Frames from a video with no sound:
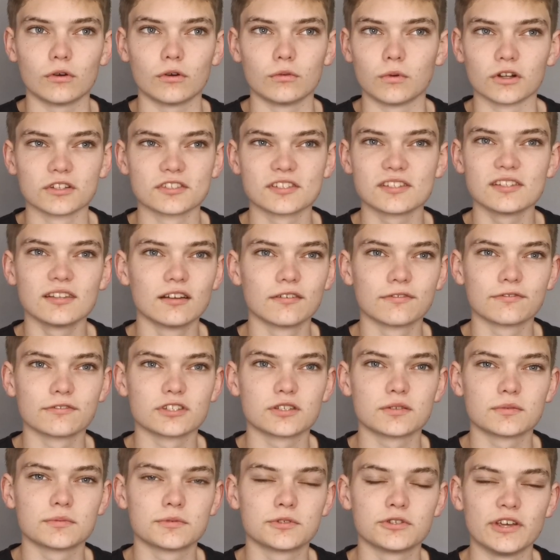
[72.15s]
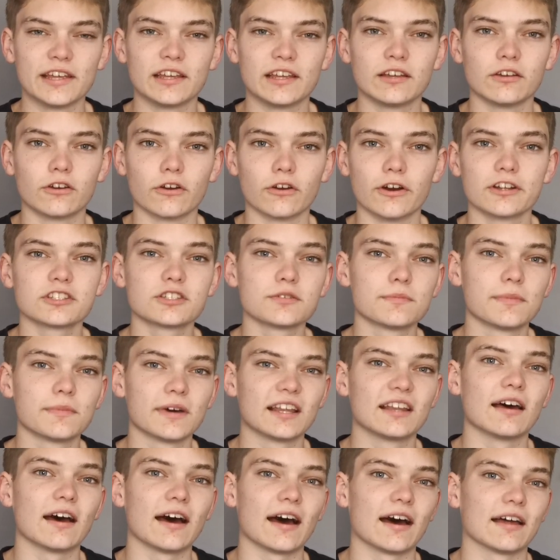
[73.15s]
what's the difference between going to
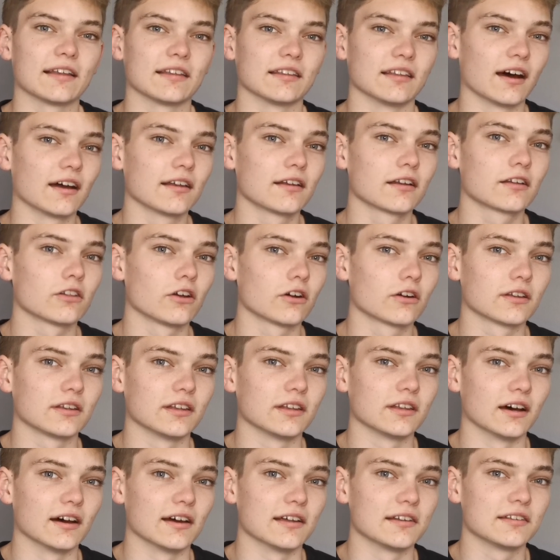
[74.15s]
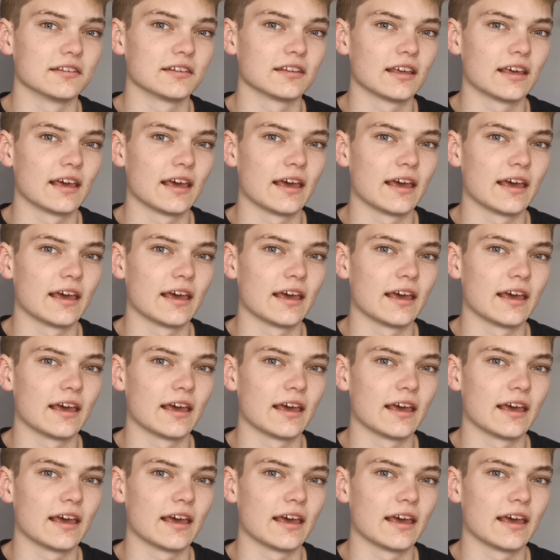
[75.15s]
bed at 9 o'clock at night